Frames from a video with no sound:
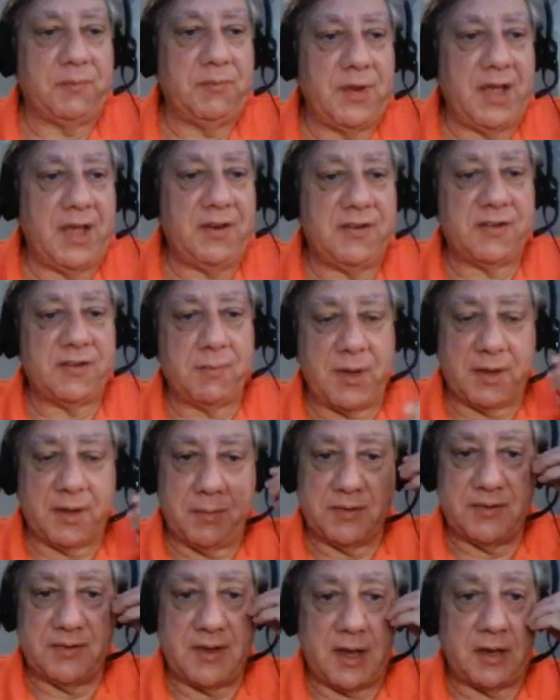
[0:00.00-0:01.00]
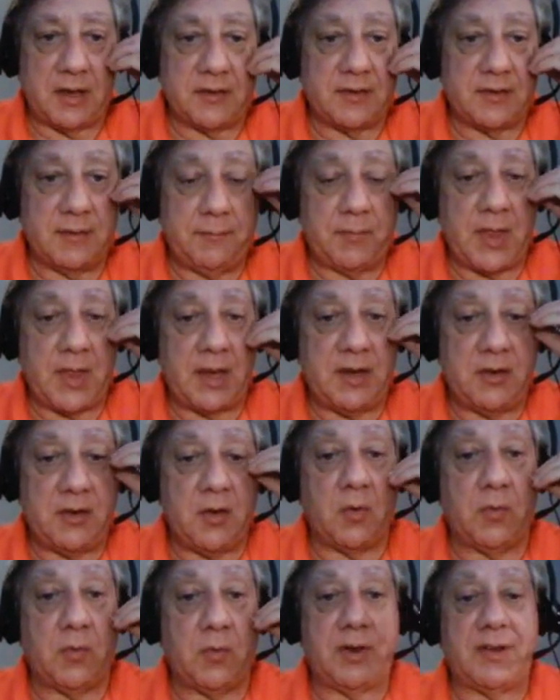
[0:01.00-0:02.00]
agents make mistakes, and
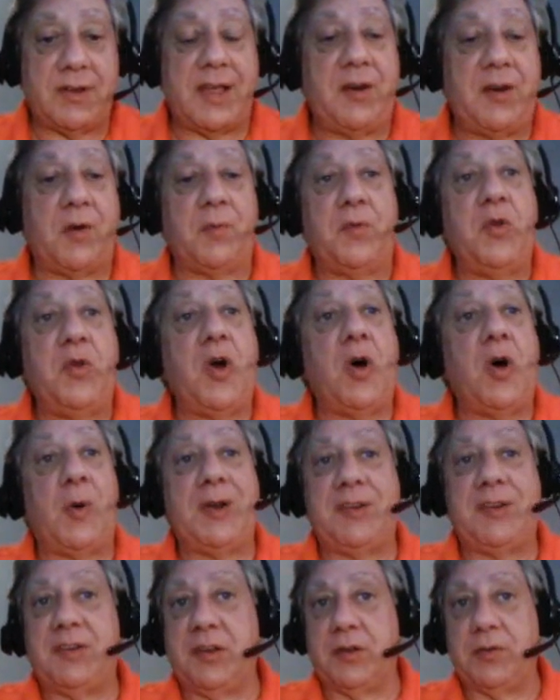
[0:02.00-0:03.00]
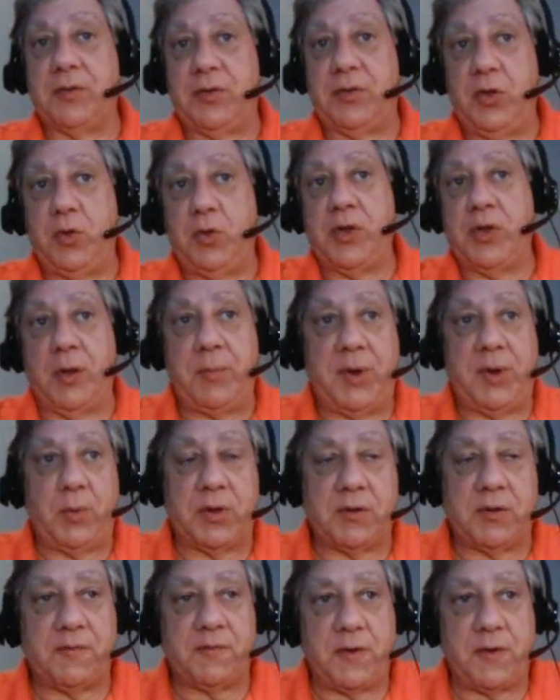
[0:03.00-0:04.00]
they don't know it till you come in
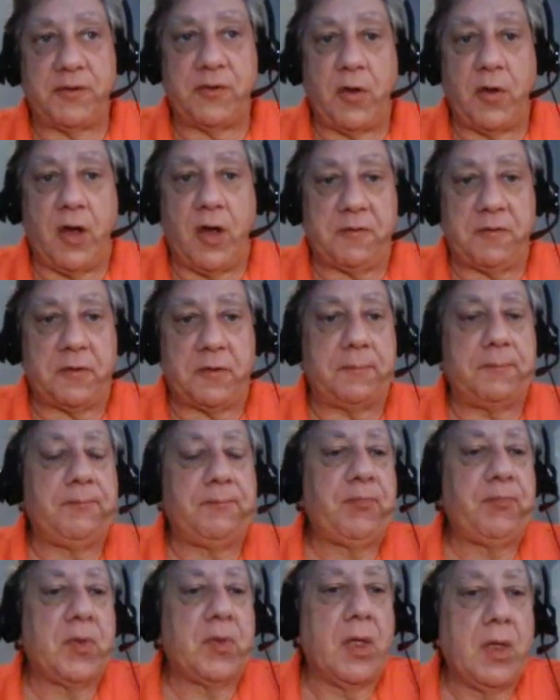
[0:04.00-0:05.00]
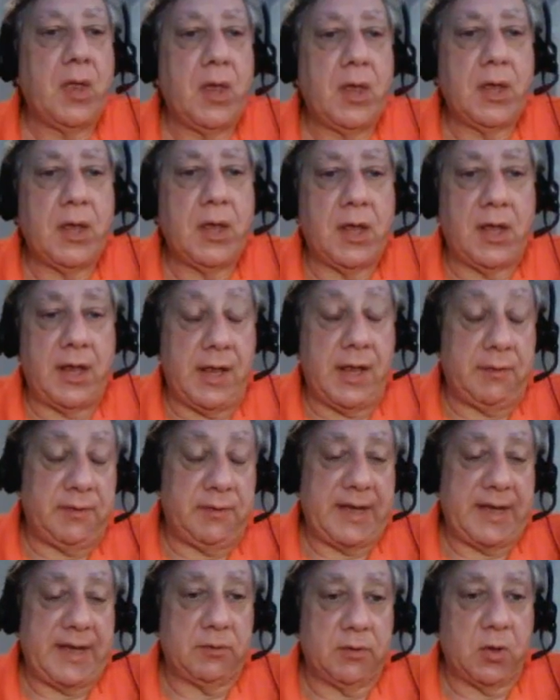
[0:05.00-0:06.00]
with the first offer
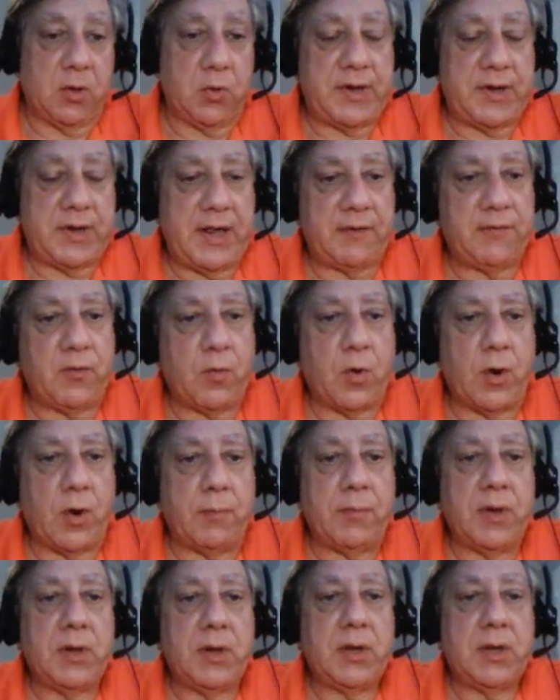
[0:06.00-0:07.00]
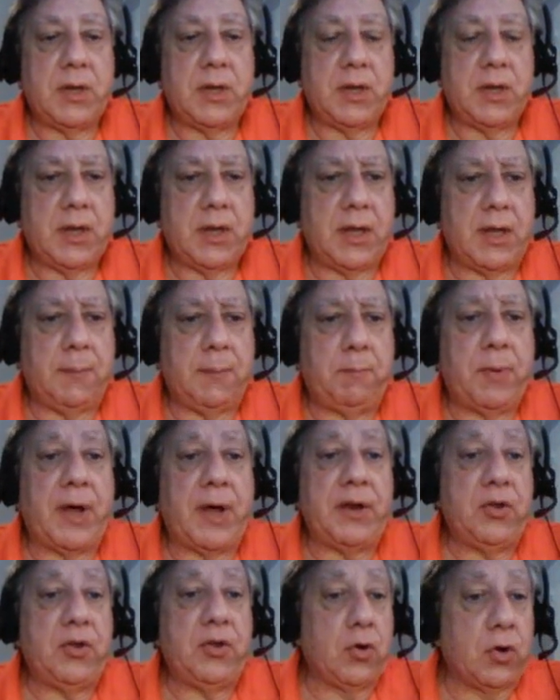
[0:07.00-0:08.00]
and downloaded that form.
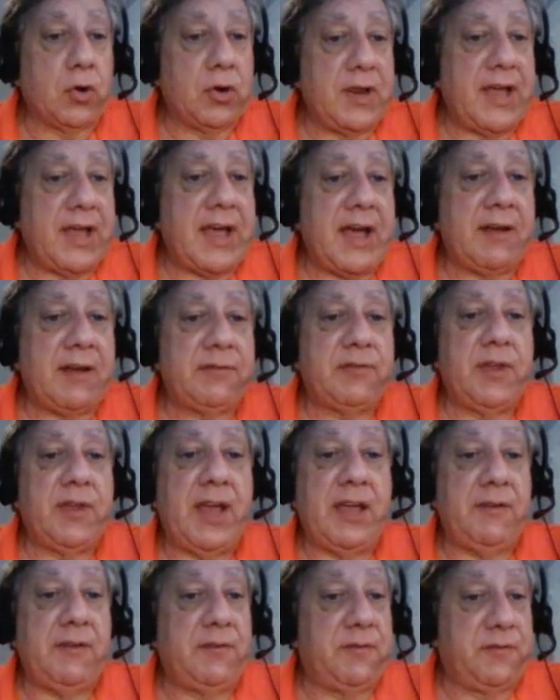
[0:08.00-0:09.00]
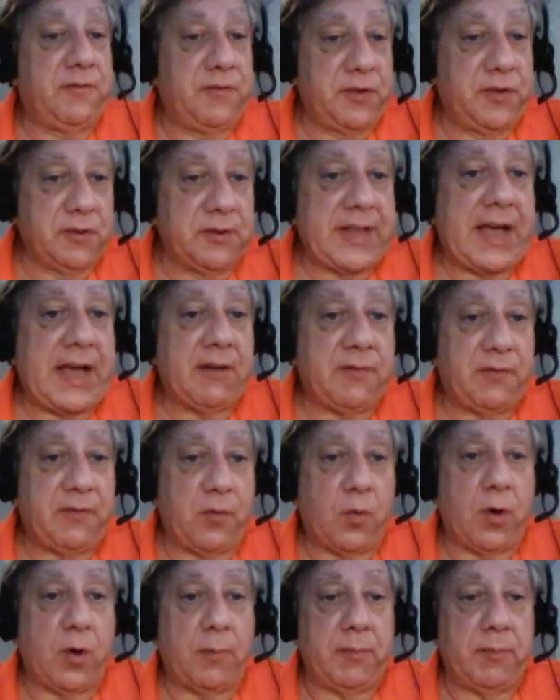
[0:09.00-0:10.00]
But you're going to have a filled out
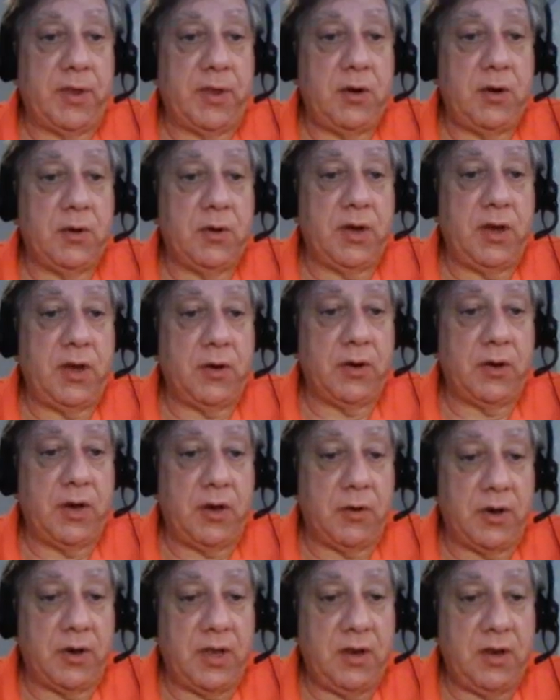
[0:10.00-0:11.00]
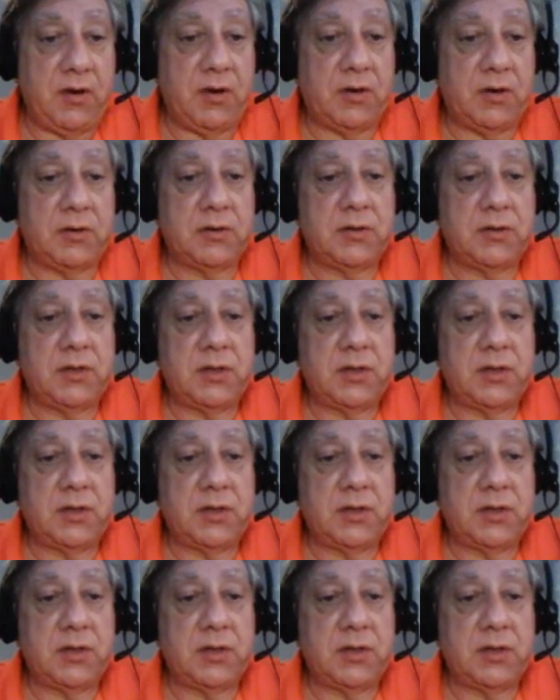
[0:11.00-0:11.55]
form here, here, here, here,